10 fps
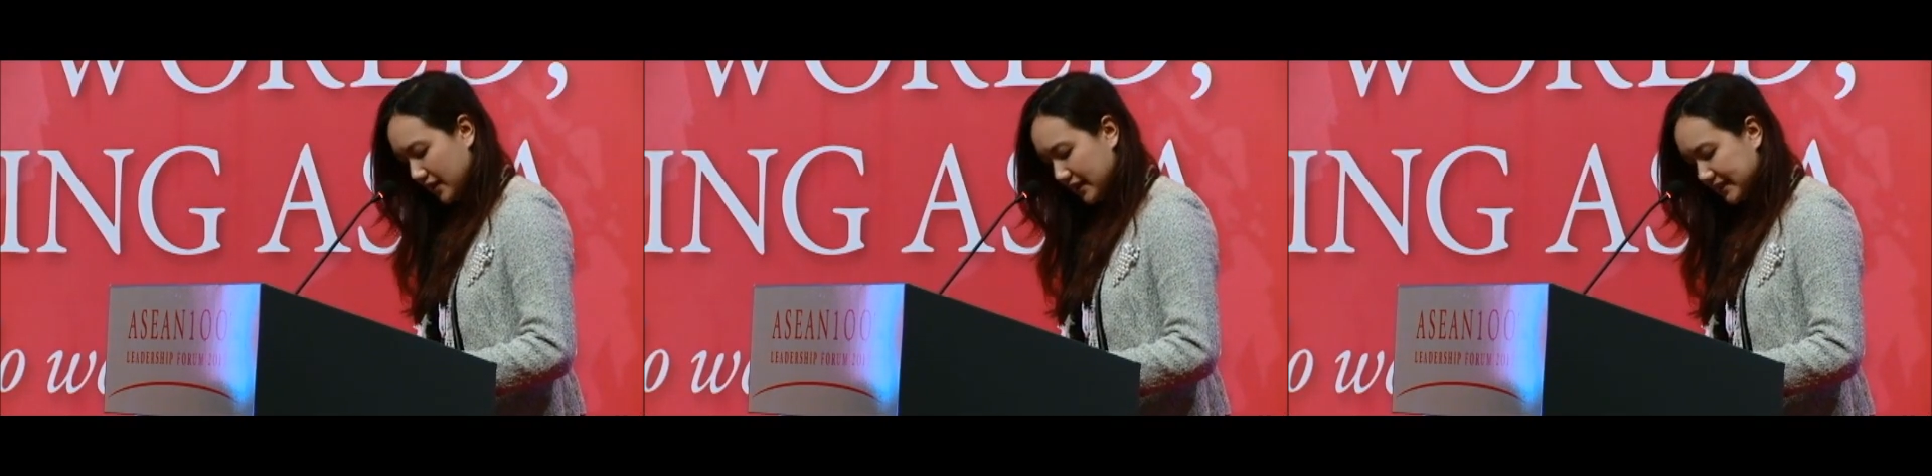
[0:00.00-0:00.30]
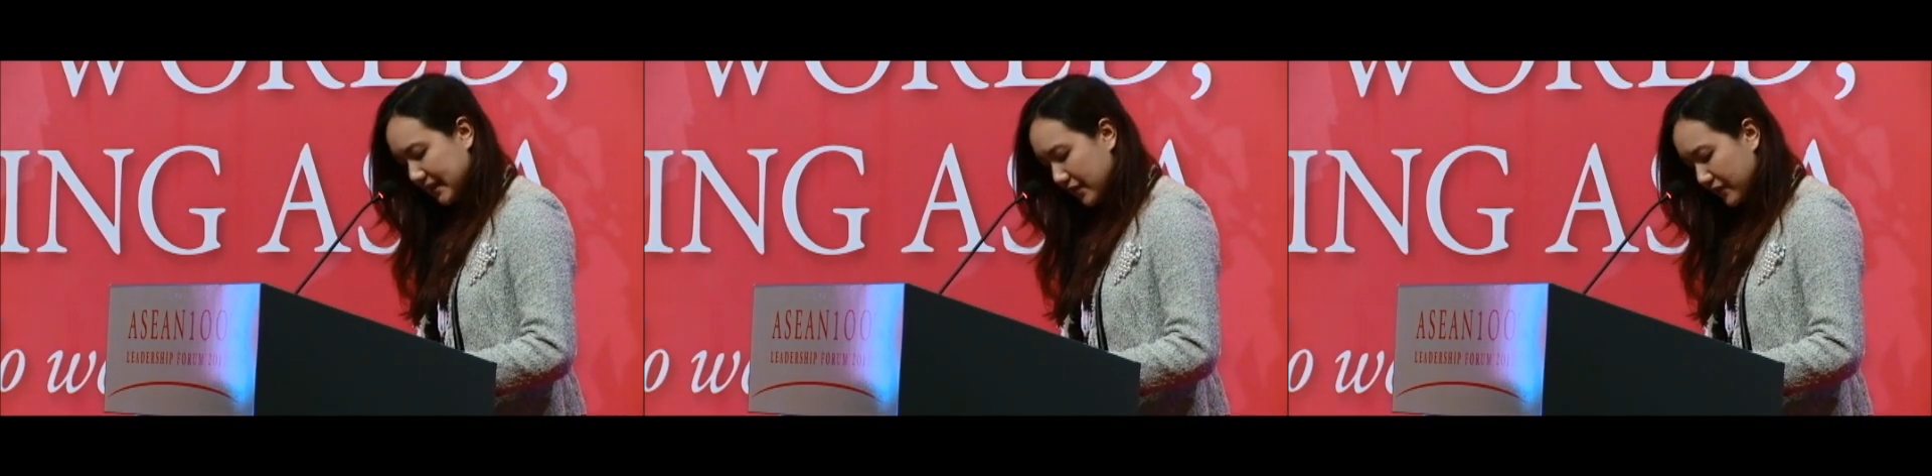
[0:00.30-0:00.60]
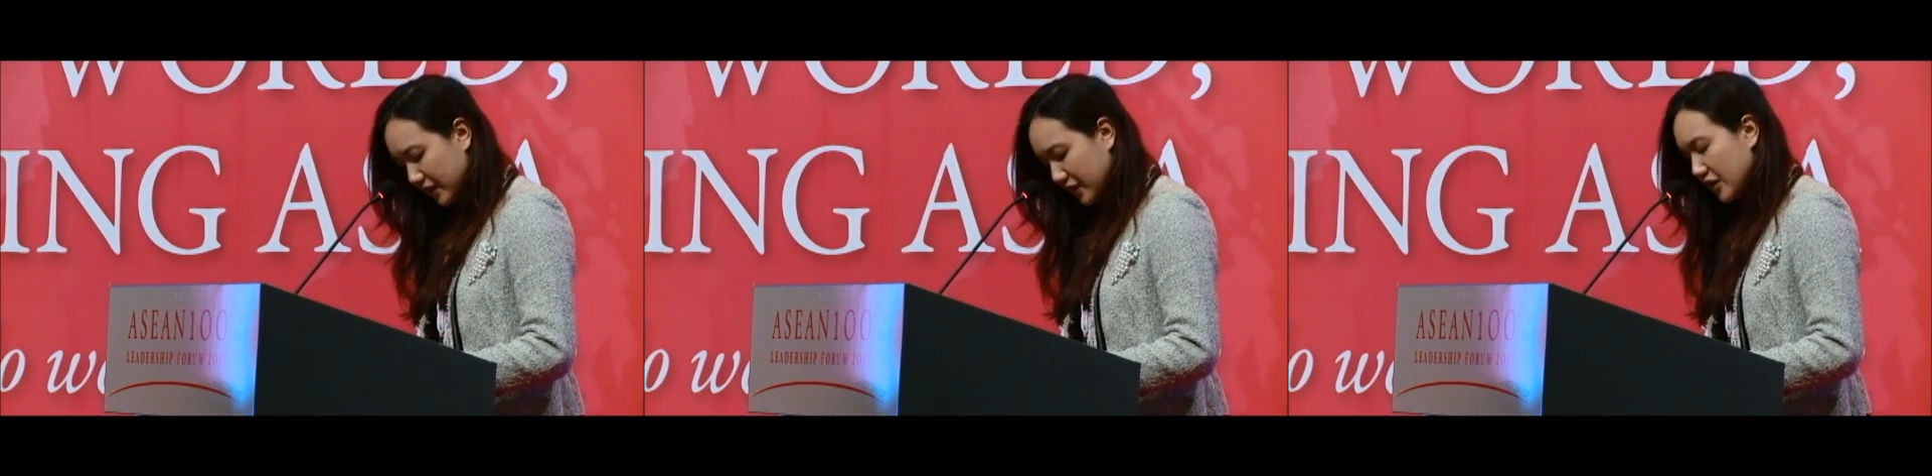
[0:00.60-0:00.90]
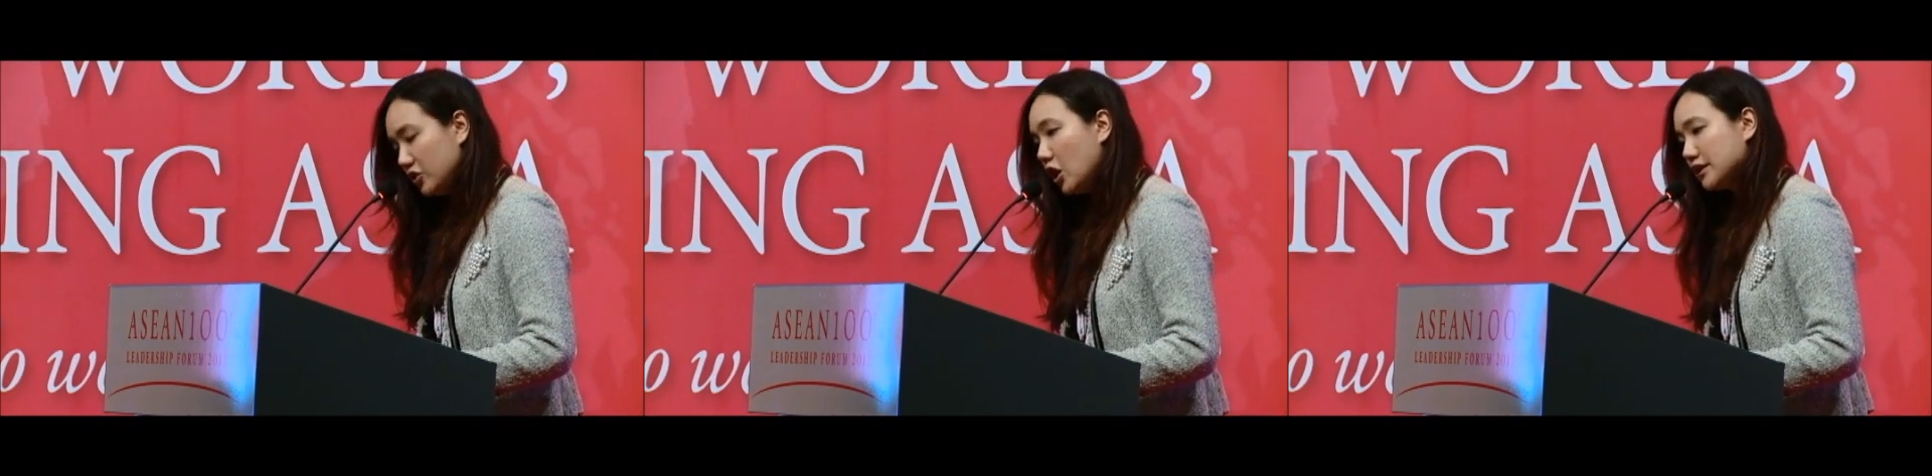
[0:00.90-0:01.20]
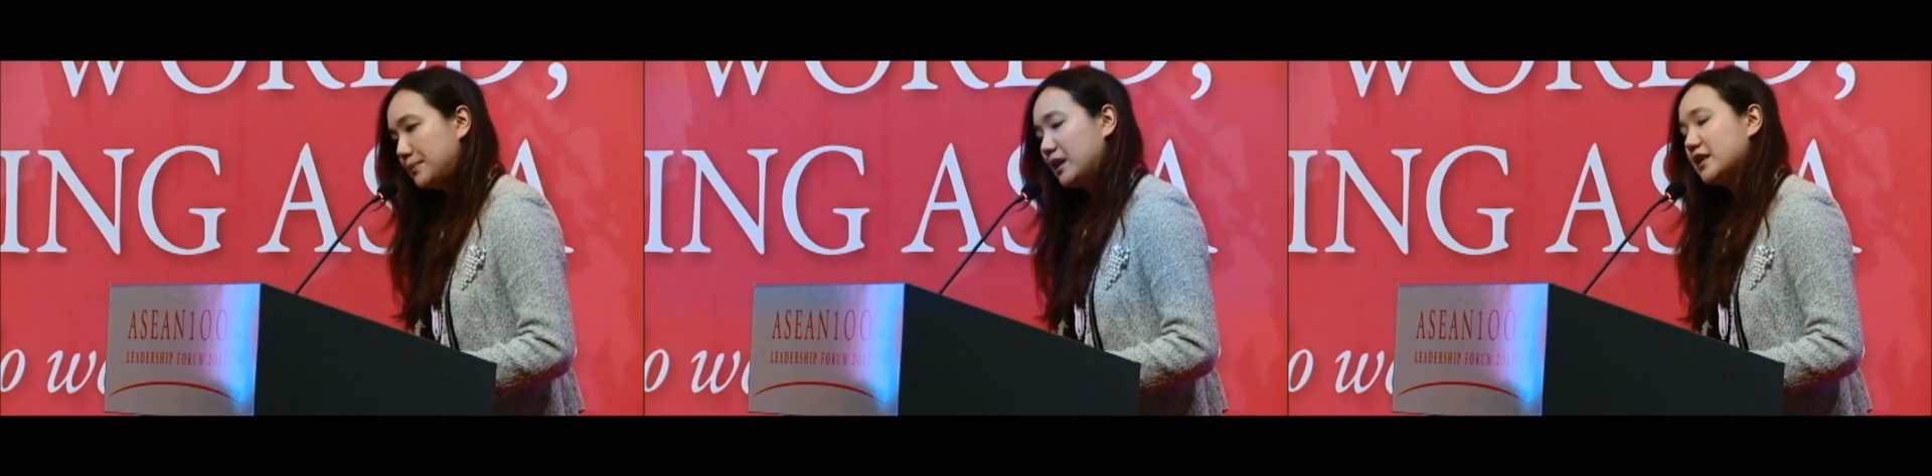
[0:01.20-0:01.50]
is saving
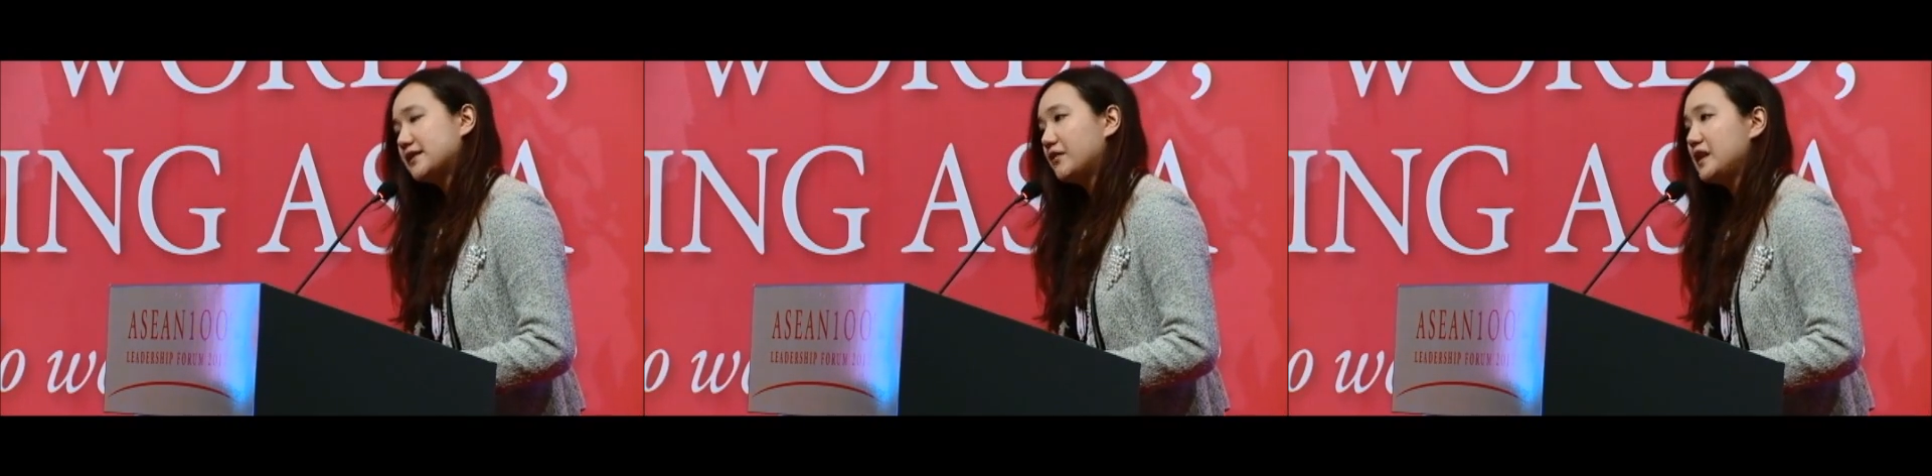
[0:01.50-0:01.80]
not because of